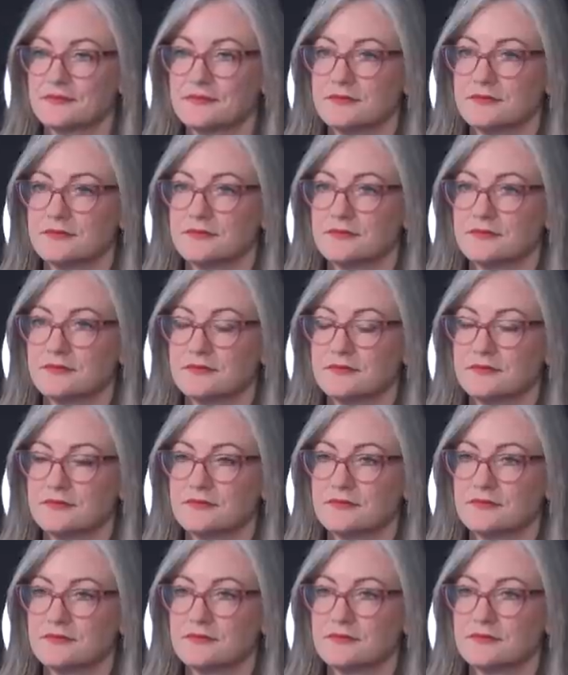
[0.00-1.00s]

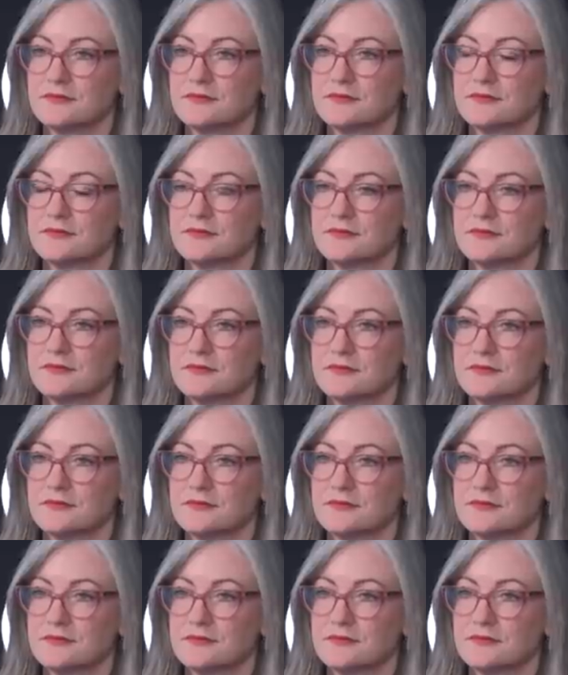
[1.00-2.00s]

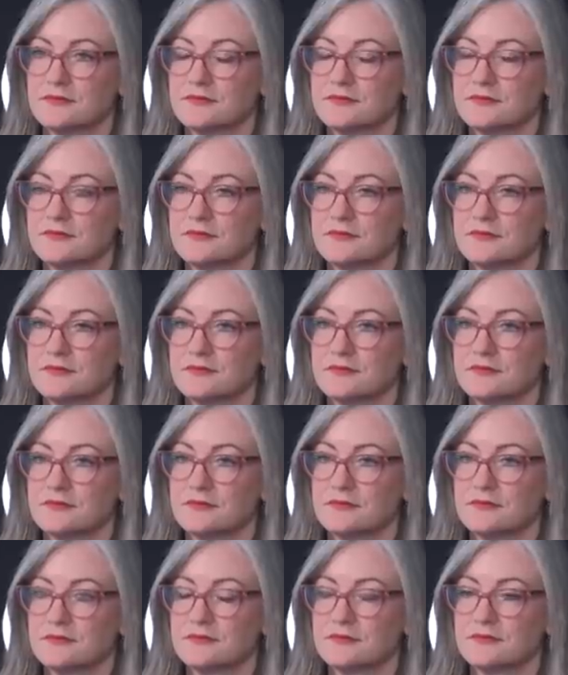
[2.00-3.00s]

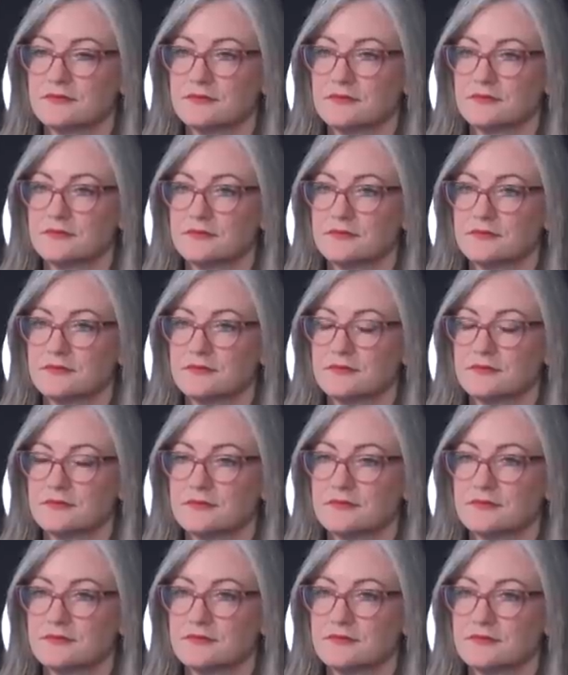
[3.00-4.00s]

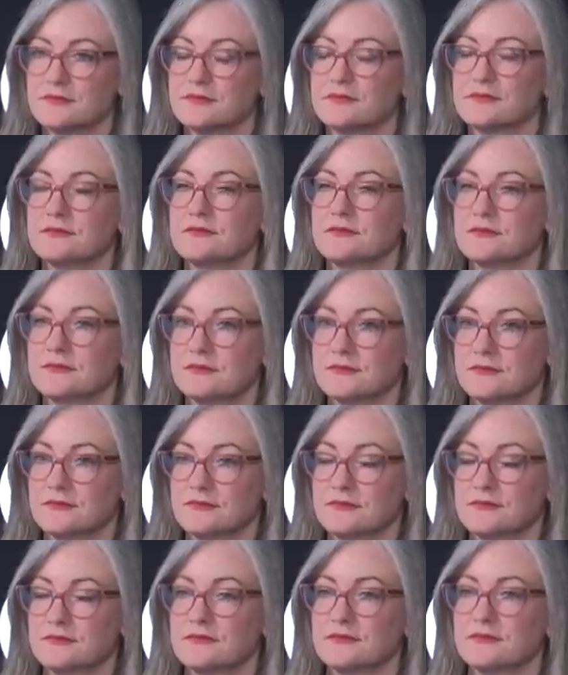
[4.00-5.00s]

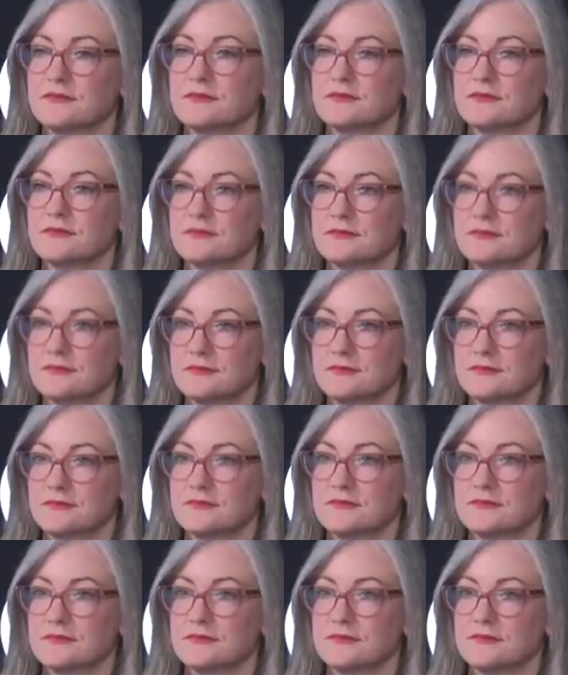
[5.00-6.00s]

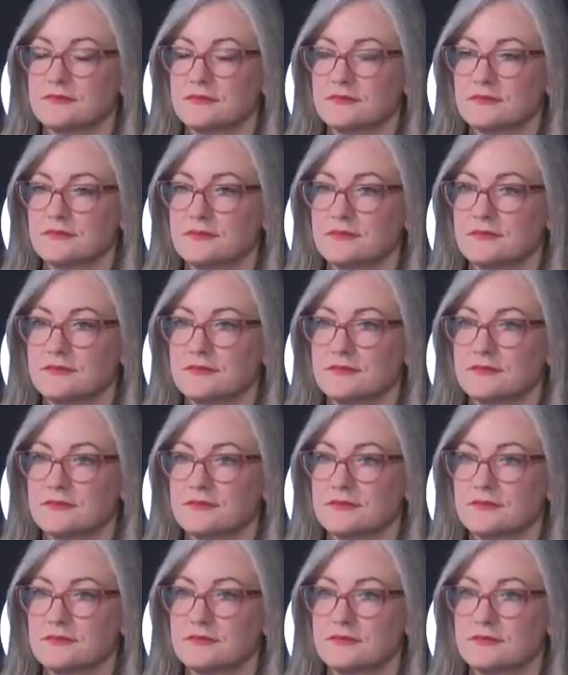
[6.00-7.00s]

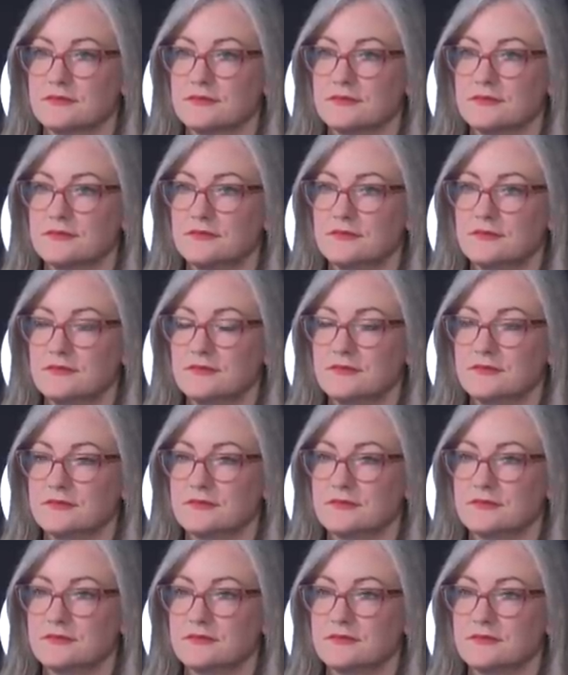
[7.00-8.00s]
[no speech]